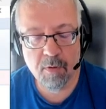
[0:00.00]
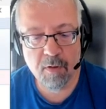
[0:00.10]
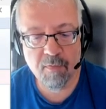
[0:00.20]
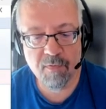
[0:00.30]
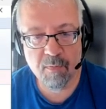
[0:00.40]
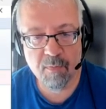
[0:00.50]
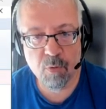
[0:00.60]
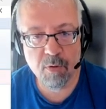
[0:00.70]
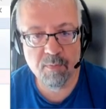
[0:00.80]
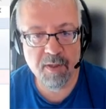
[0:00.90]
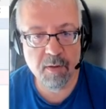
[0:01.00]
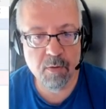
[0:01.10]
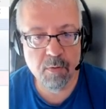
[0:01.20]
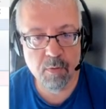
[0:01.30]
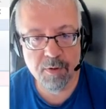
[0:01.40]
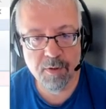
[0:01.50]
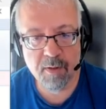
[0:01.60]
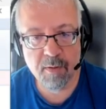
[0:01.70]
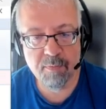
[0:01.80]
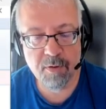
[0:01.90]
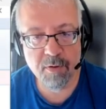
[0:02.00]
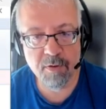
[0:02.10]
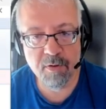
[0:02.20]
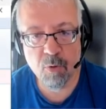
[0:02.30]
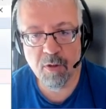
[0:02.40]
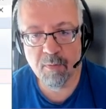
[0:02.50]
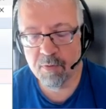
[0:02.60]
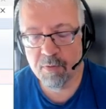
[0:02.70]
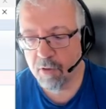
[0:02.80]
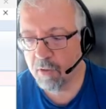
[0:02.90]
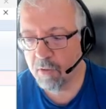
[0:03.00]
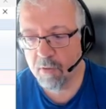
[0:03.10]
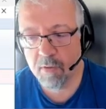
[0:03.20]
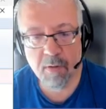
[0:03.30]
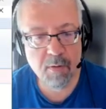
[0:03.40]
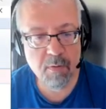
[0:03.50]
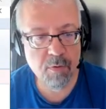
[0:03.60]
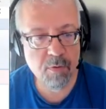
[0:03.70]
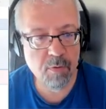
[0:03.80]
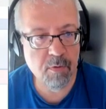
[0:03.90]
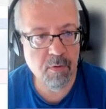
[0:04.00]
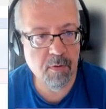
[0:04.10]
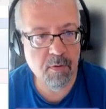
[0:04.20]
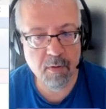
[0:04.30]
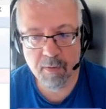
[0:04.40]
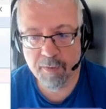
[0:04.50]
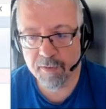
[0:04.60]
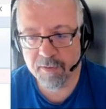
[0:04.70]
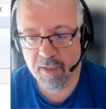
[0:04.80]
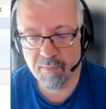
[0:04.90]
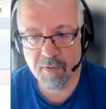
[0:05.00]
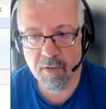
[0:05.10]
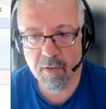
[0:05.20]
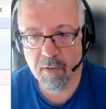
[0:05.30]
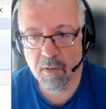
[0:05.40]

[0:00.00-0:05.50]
will give the board back to the Peter Smoley. Peter, would you tell something?